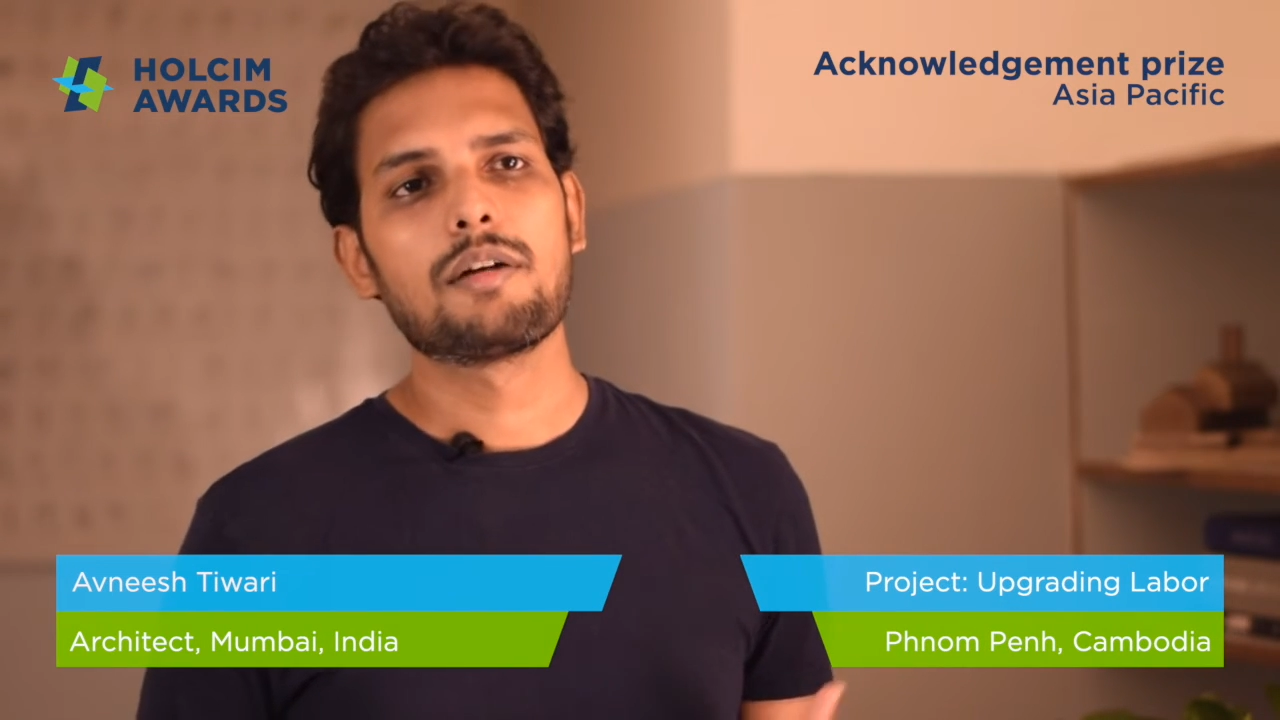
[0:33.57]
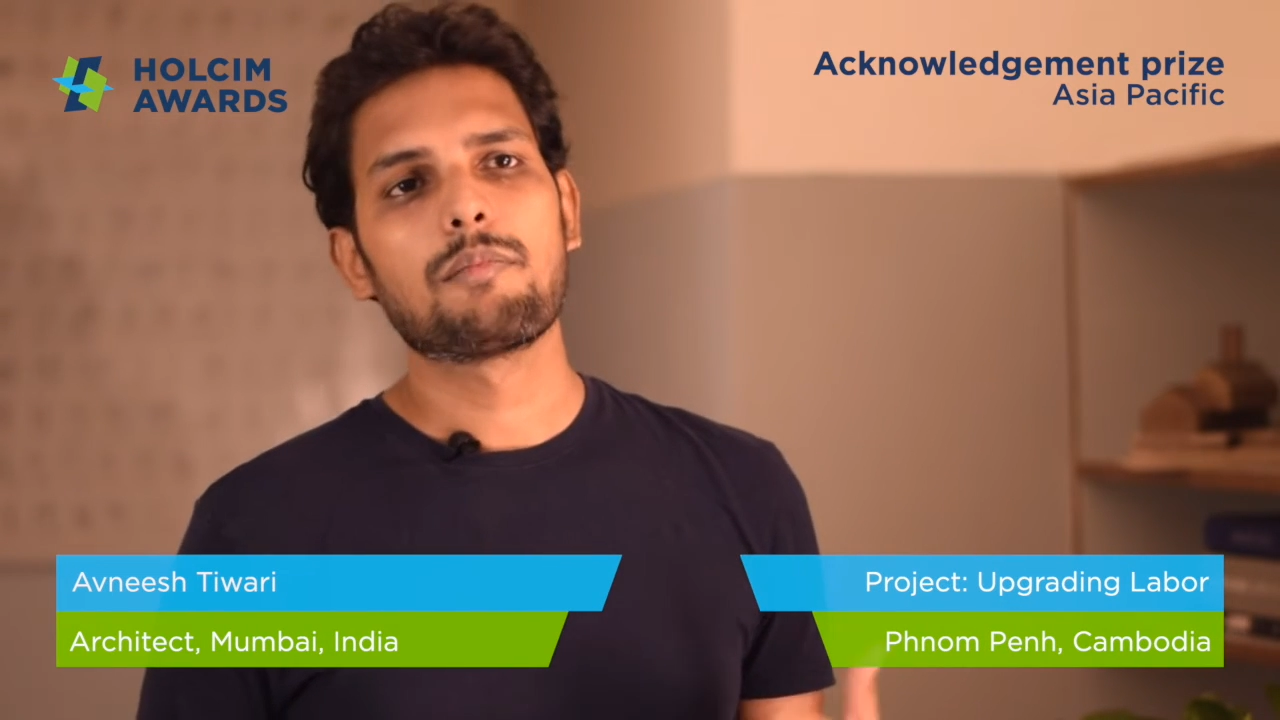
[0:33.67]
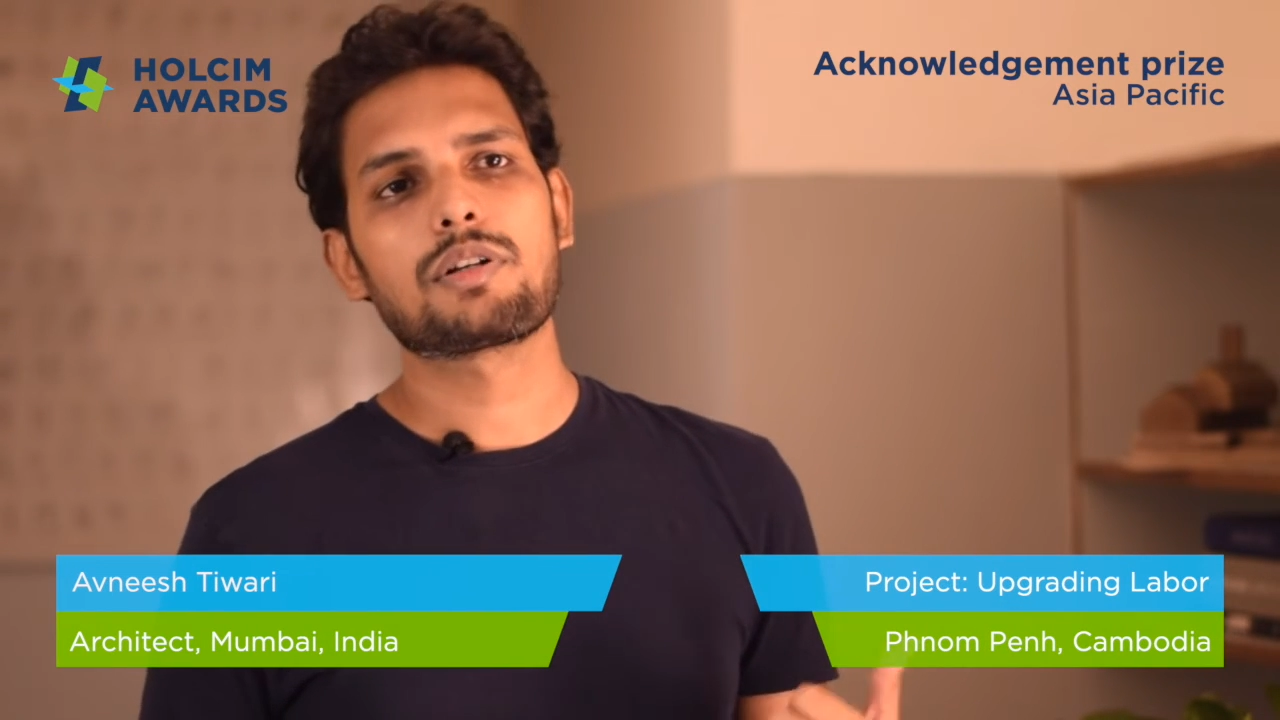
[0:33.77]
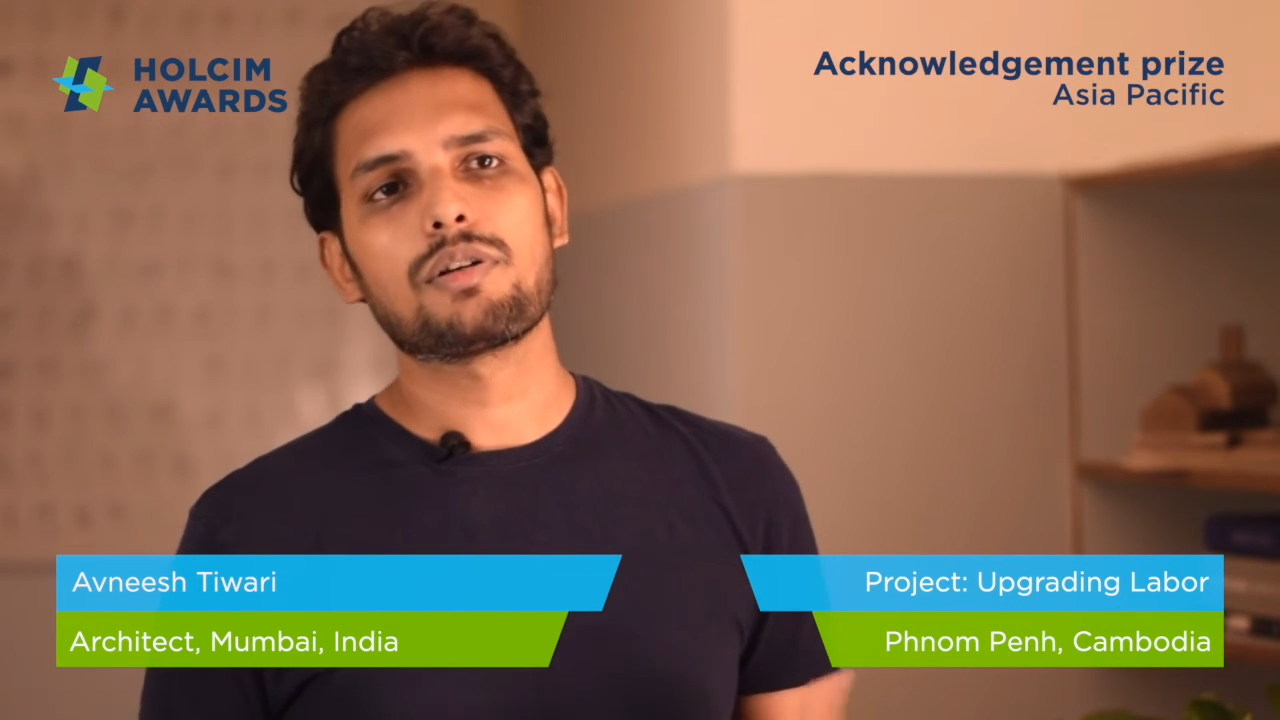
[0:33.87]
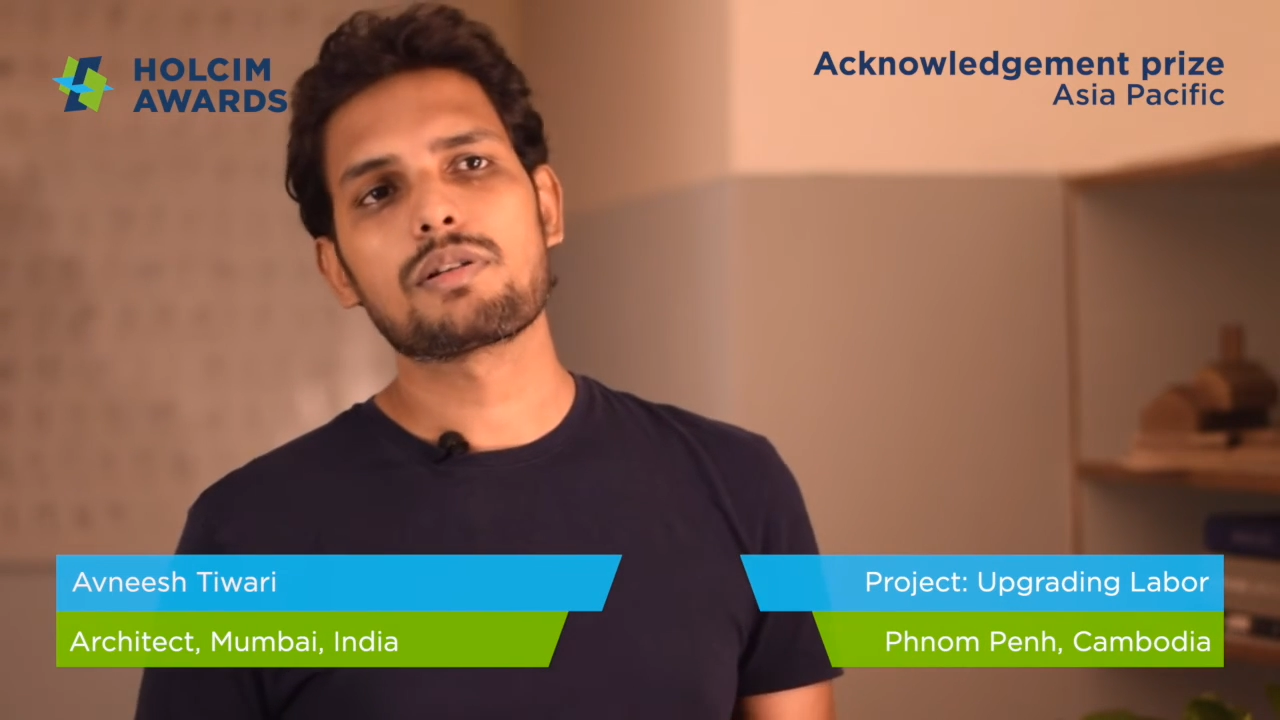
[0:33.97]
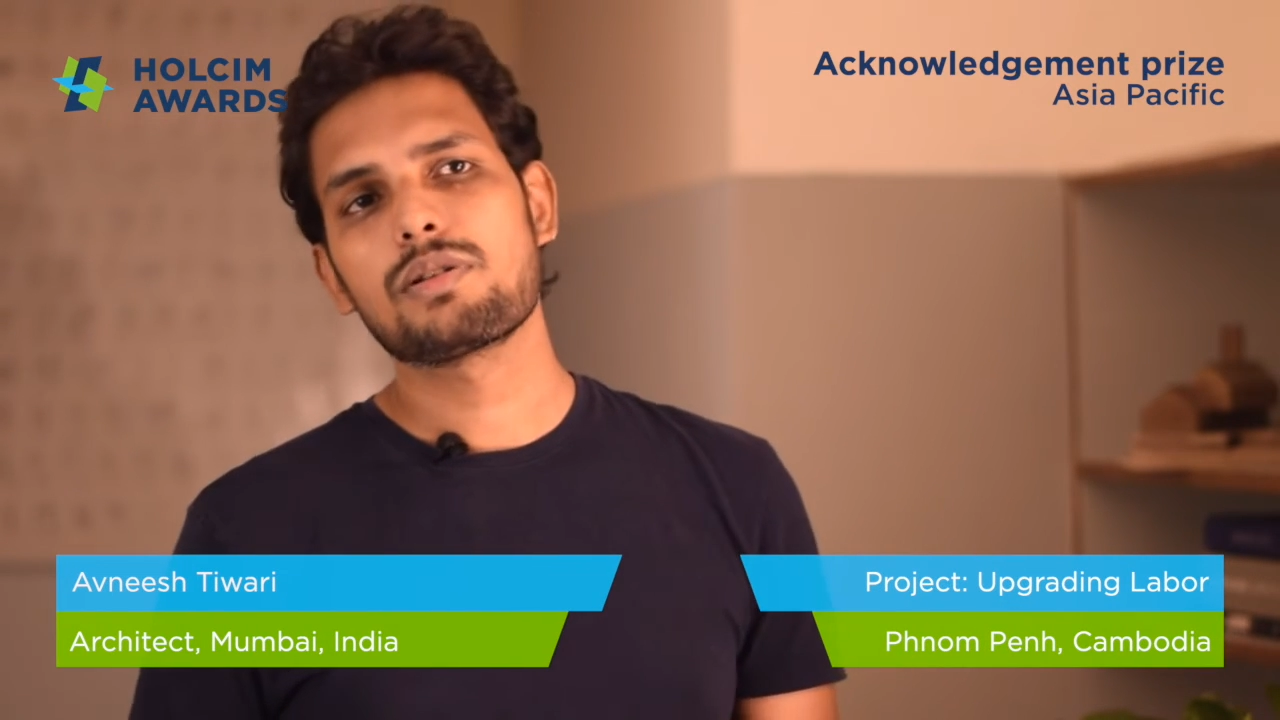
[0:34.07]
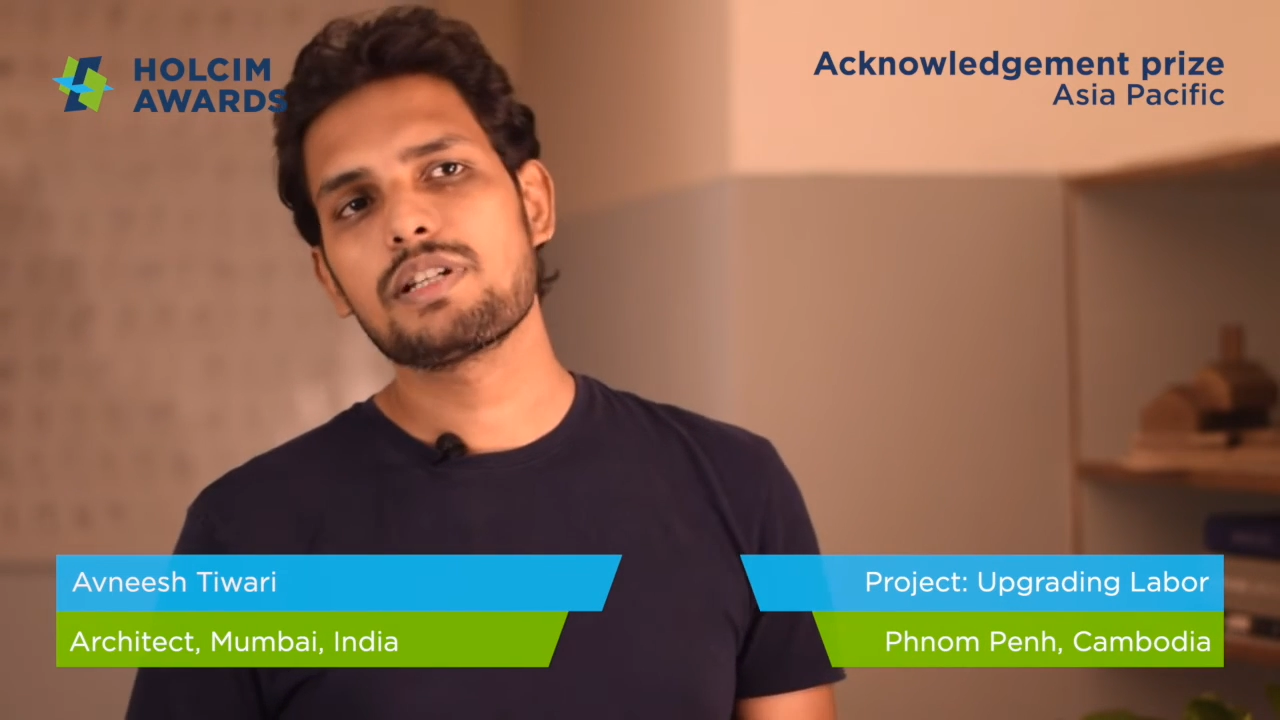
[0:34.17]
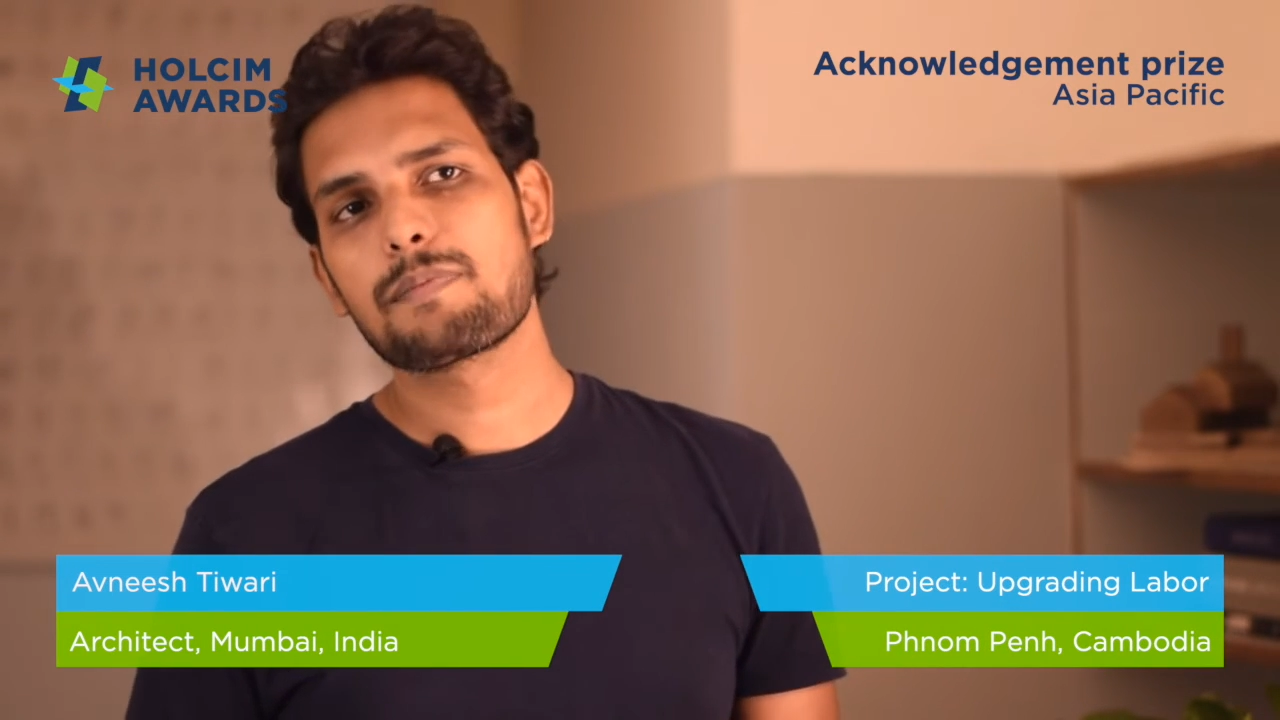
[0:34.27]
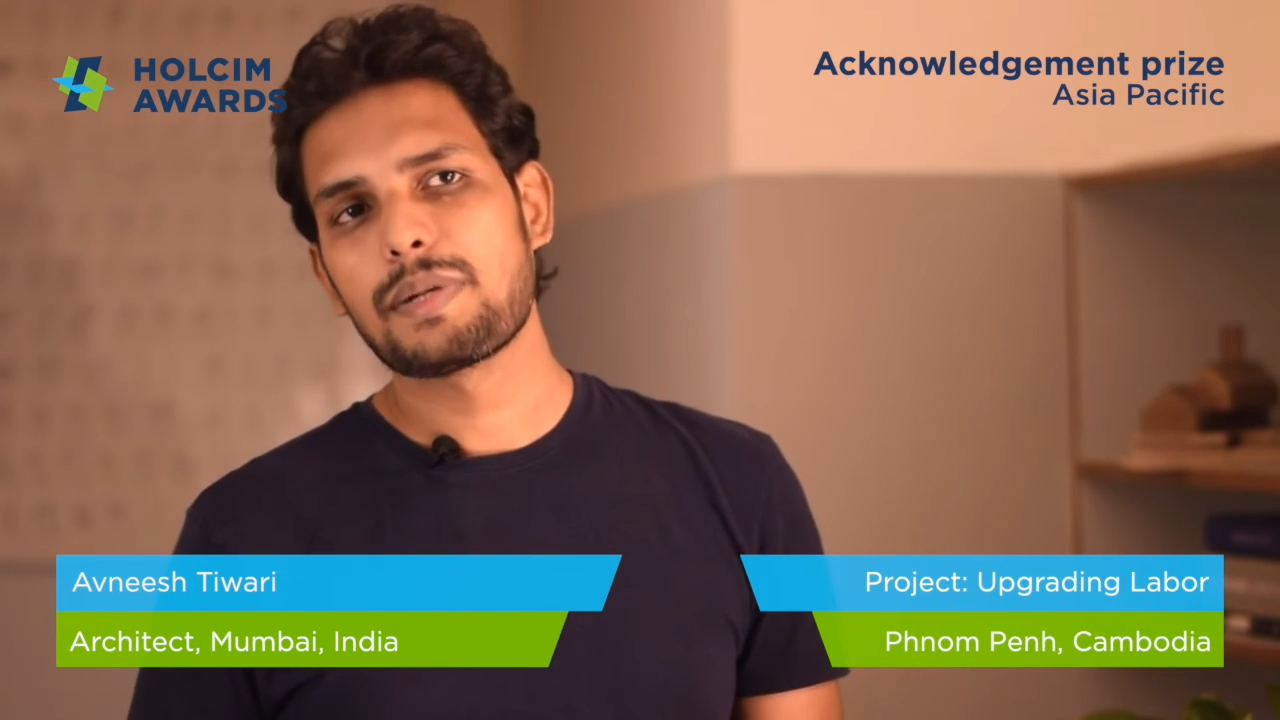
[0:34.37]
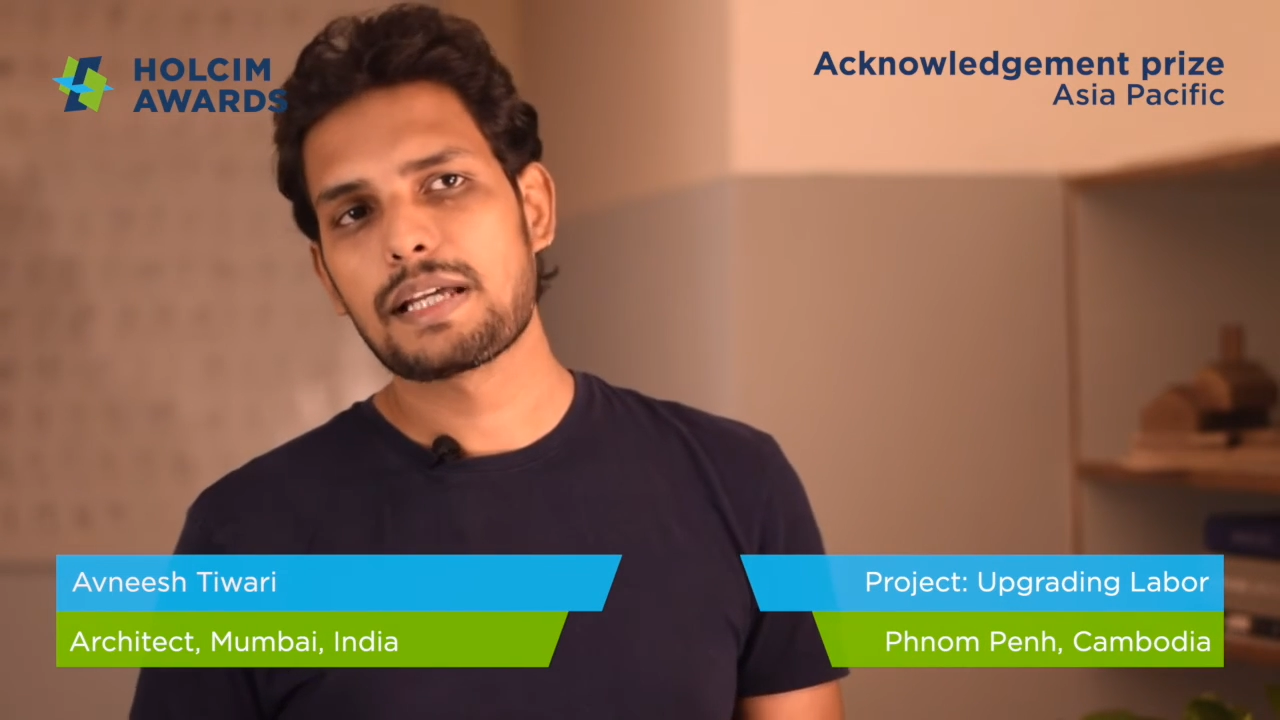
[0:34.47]
but also is
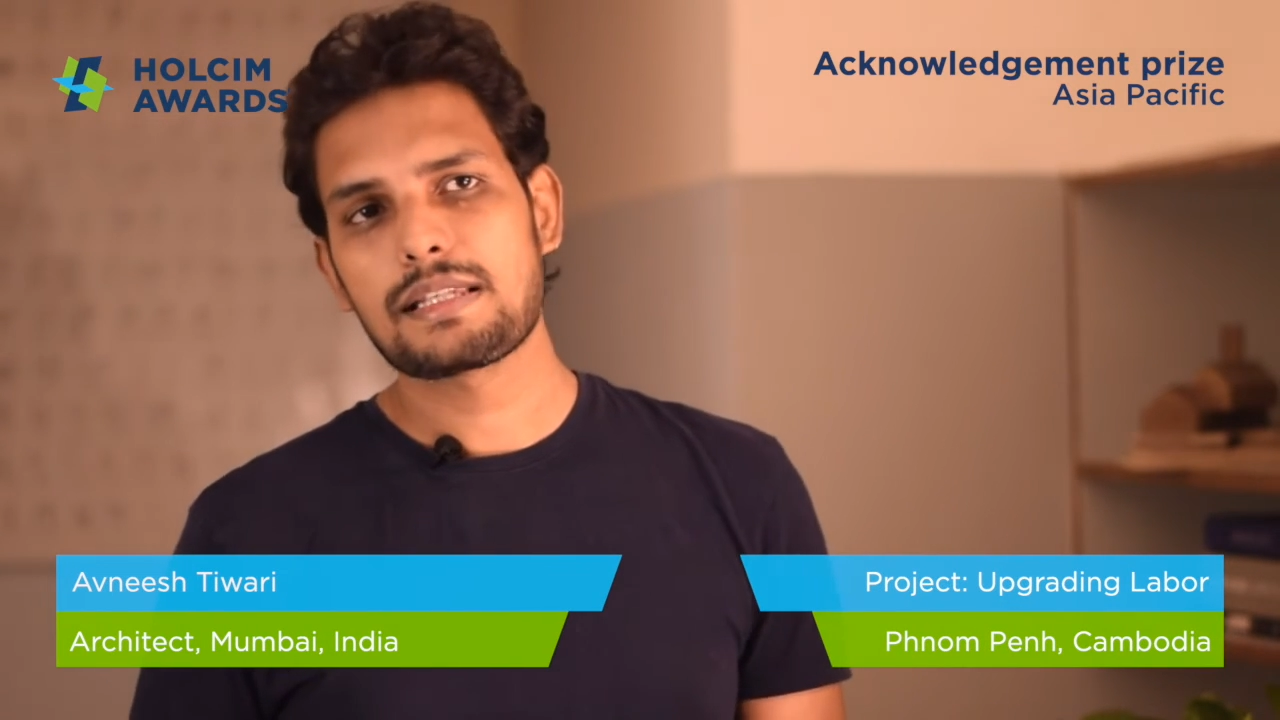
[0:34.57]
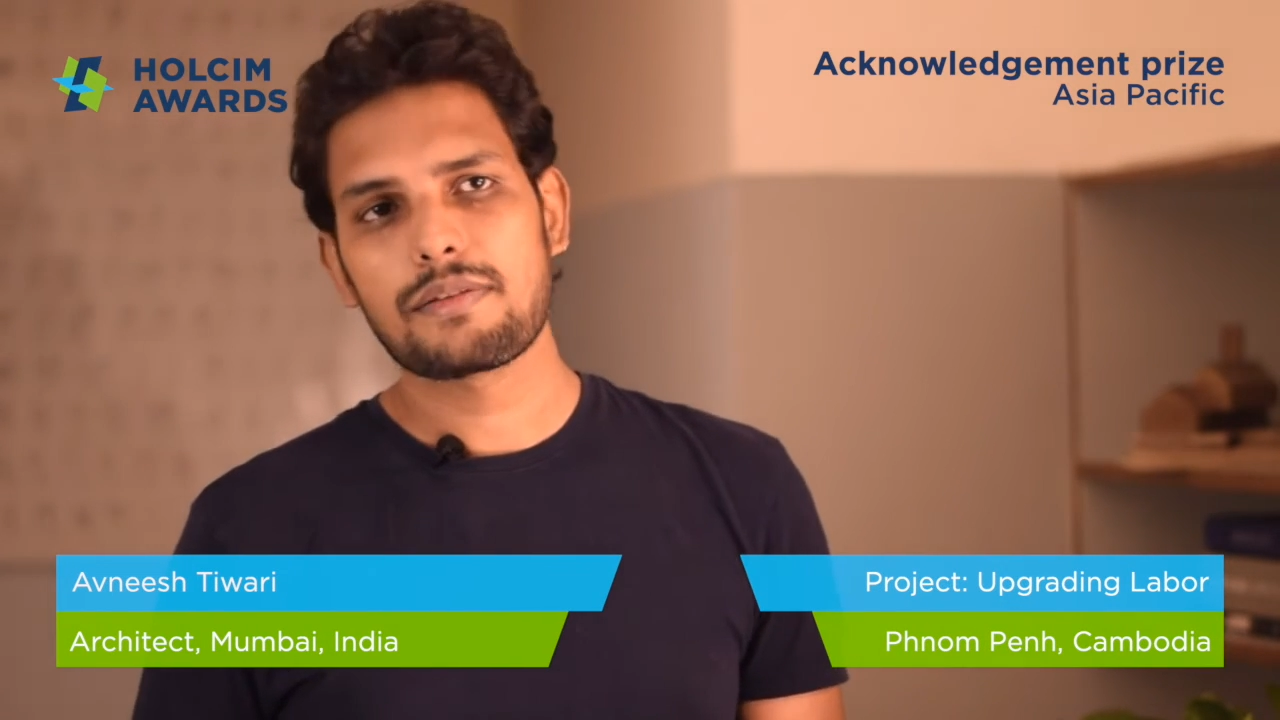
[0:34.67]
space